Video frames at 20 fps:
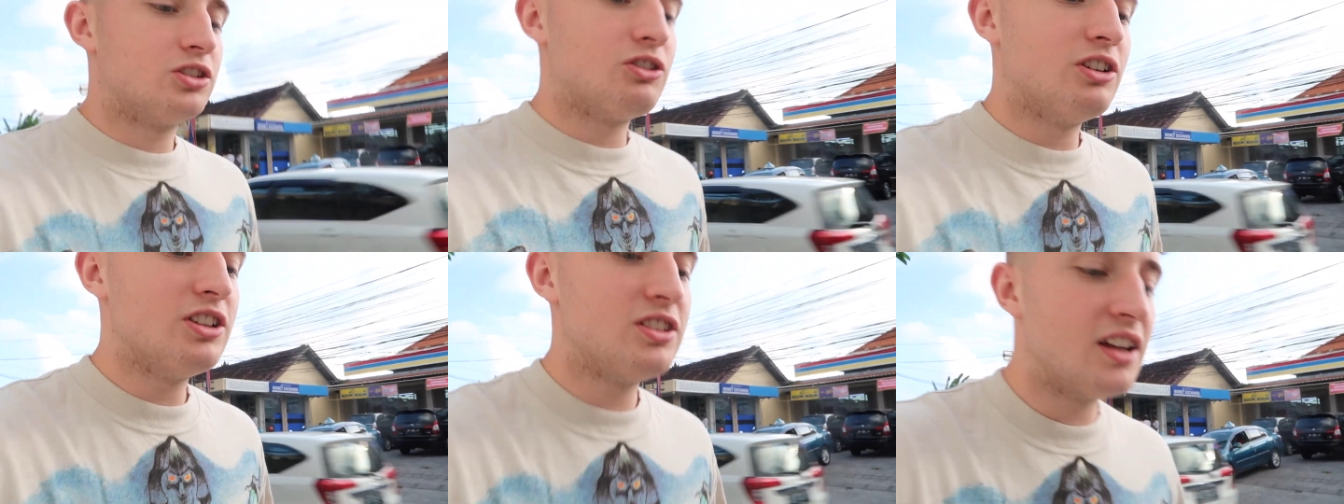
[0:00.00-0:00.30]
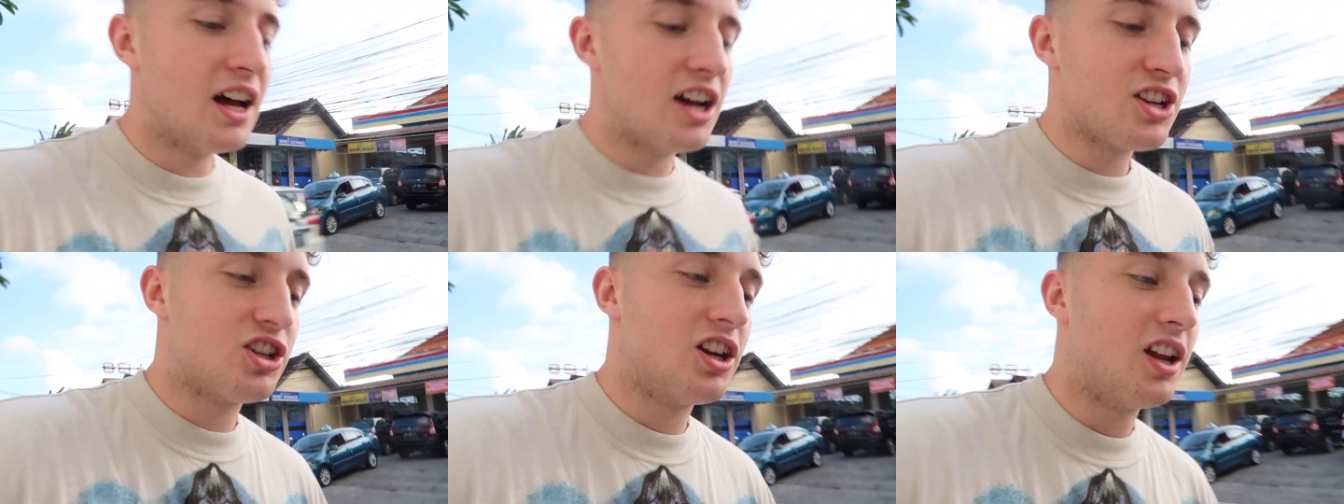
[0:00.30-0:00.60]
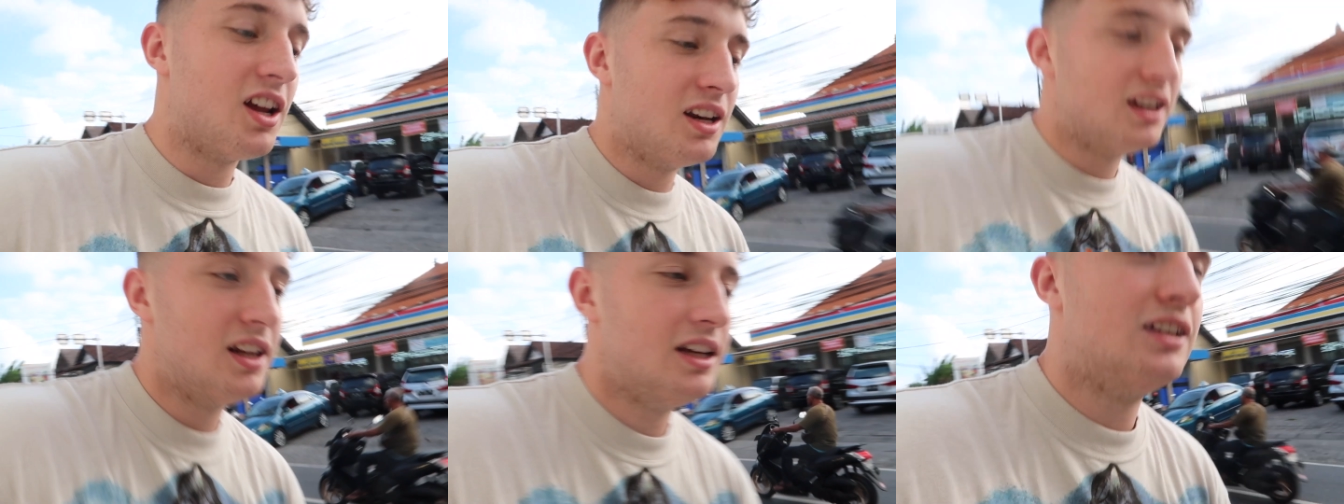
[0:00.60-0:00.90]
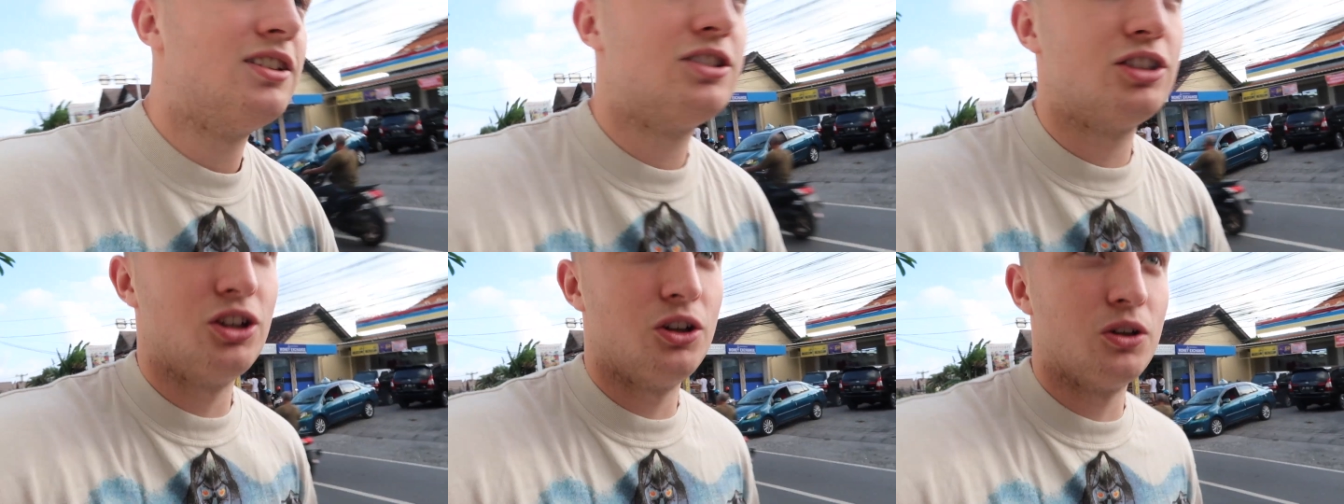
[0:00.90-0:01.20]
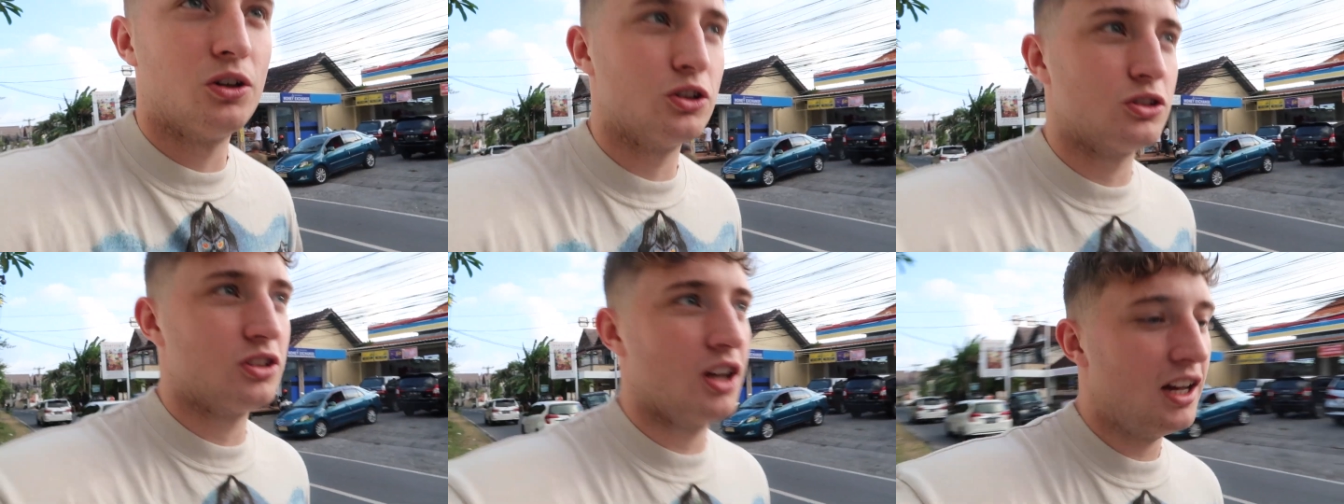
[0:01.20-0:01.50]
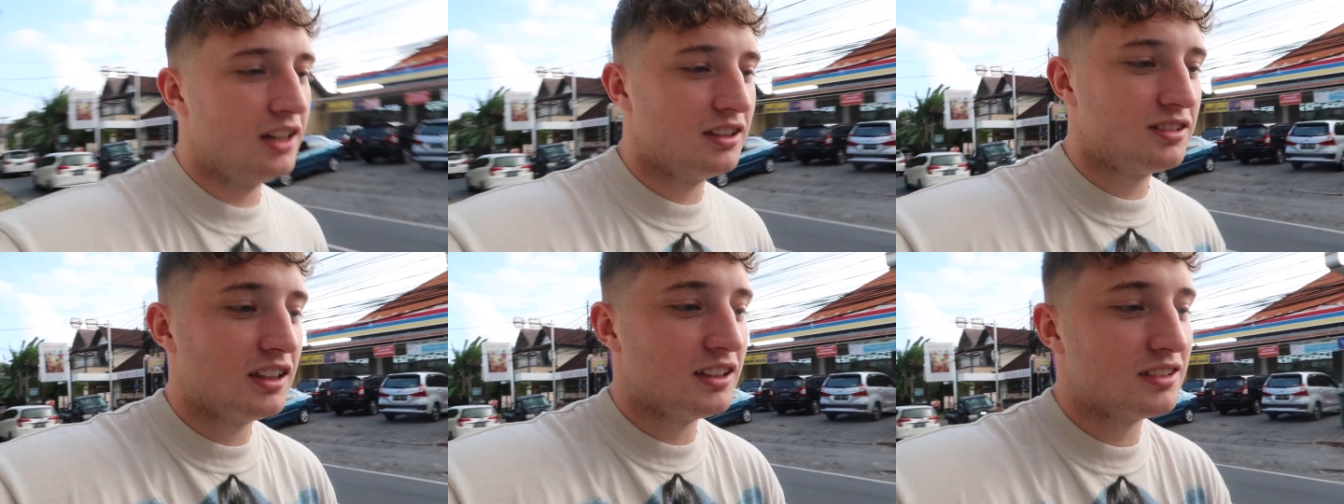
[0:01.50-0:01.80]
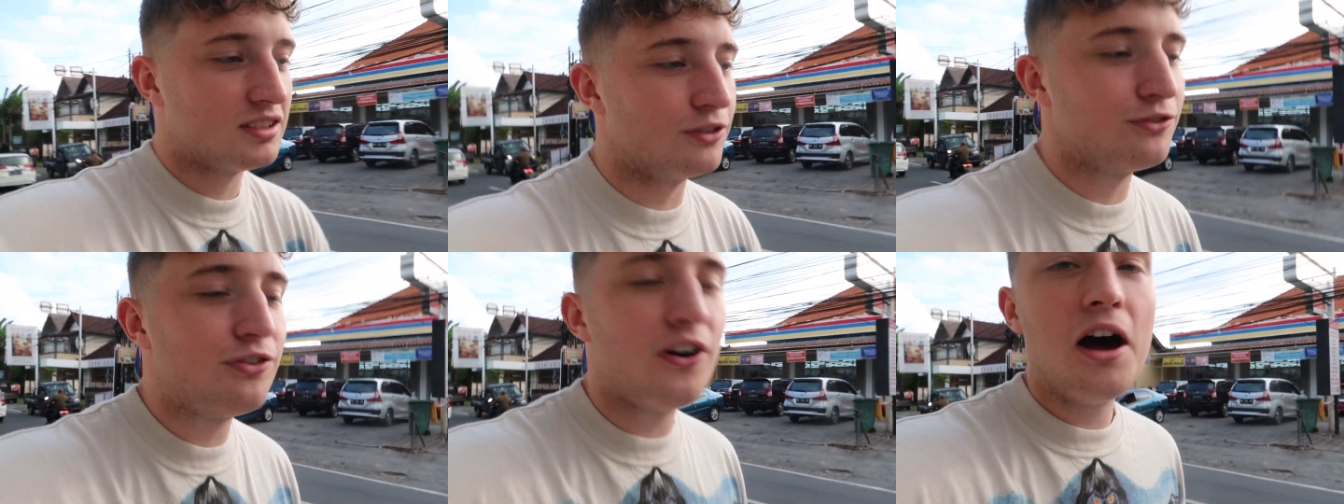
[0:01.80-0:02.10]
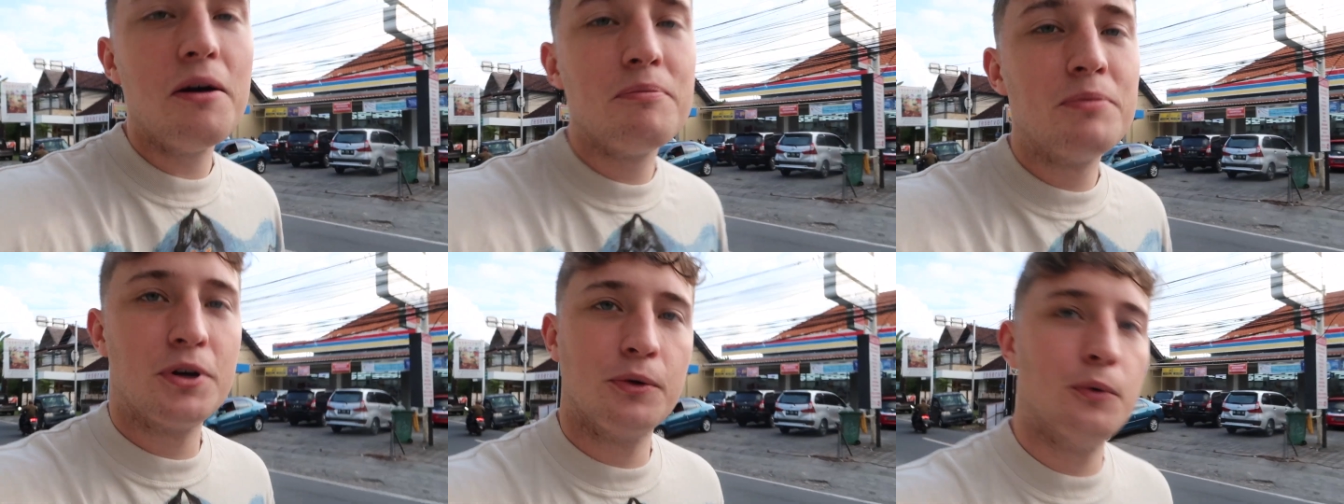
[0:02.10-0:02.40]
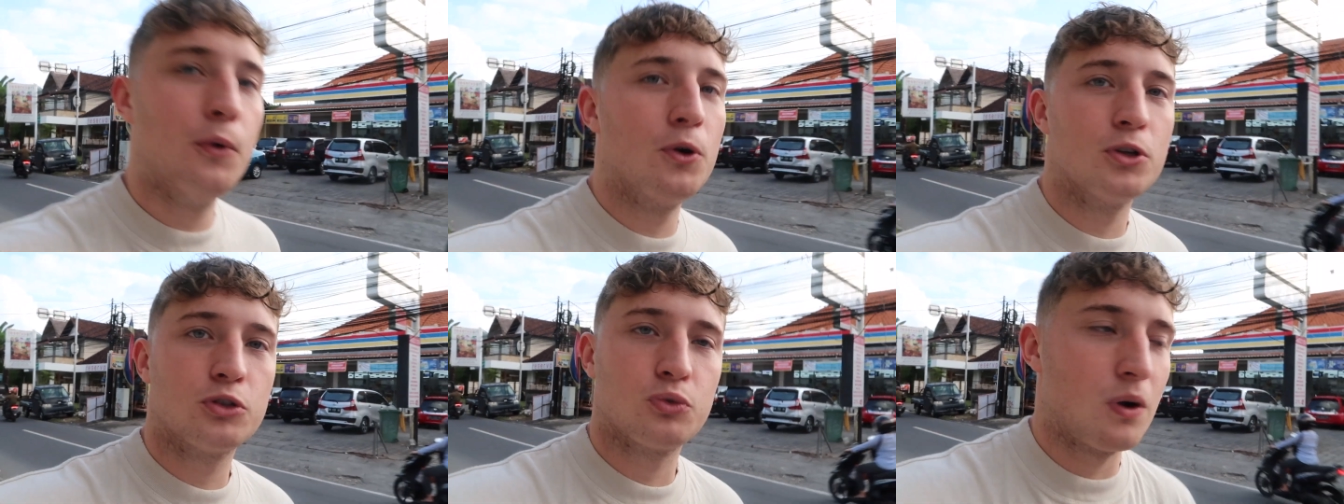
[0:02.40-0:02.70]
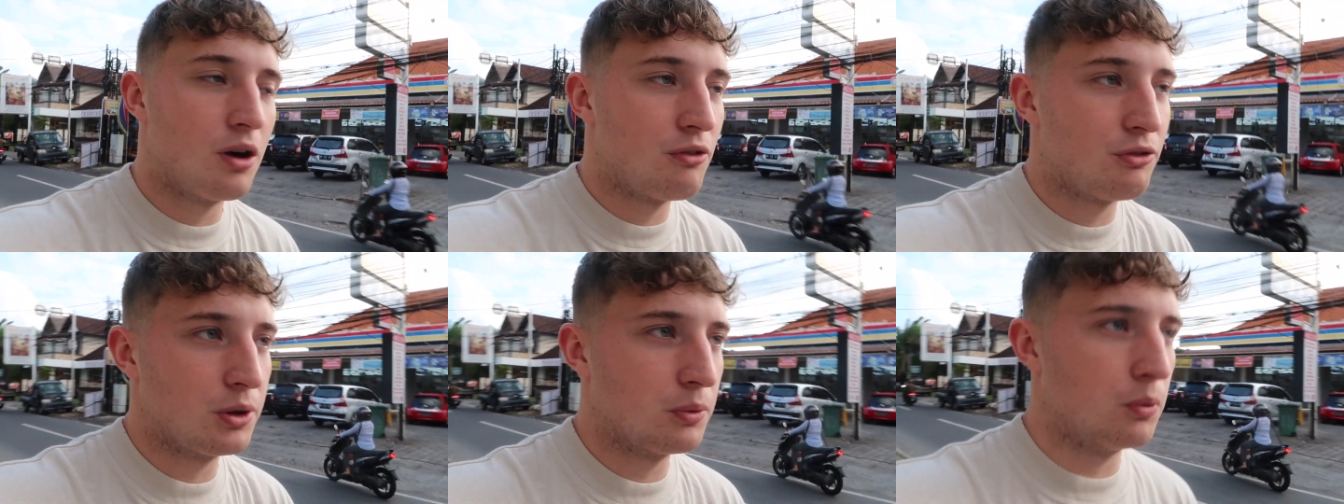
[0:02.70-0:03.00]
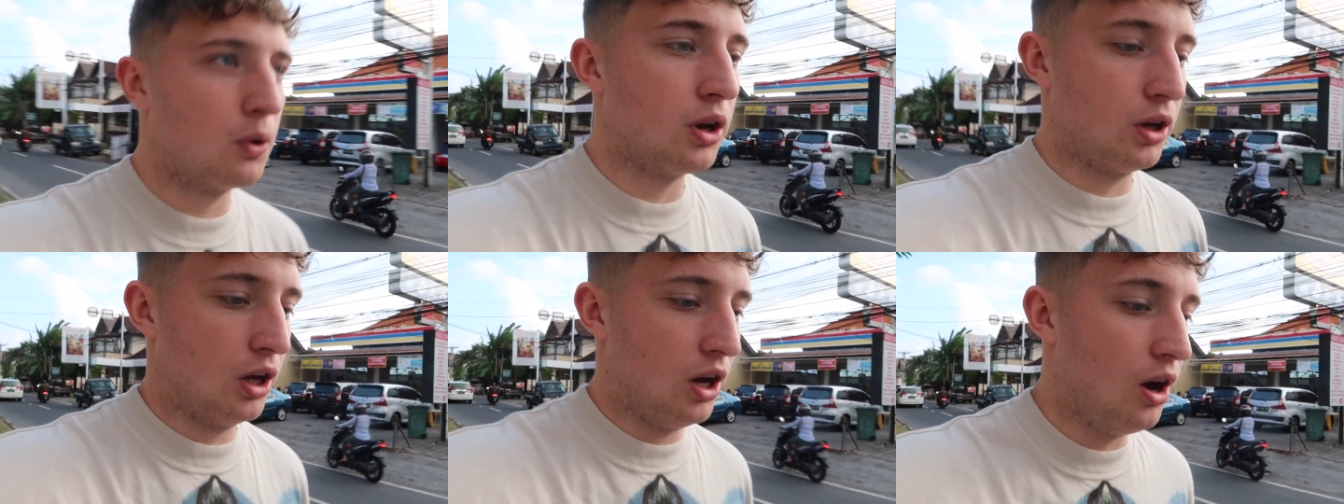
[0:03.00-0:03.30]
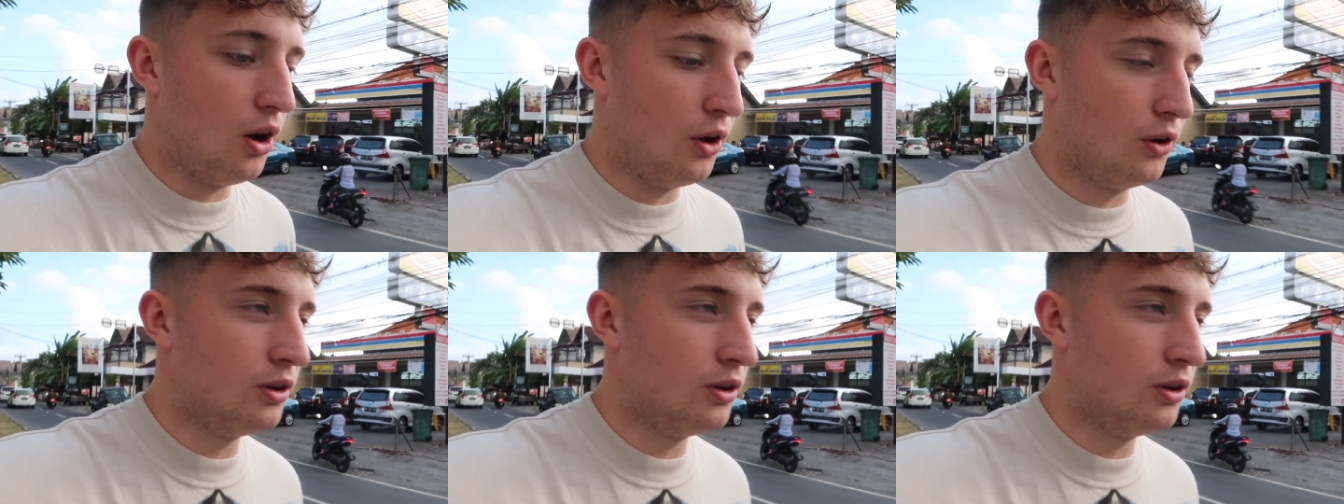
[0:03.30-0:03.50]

So there isn't actually a need to because like, it's, it's, a five minute walk to wherever you want to go.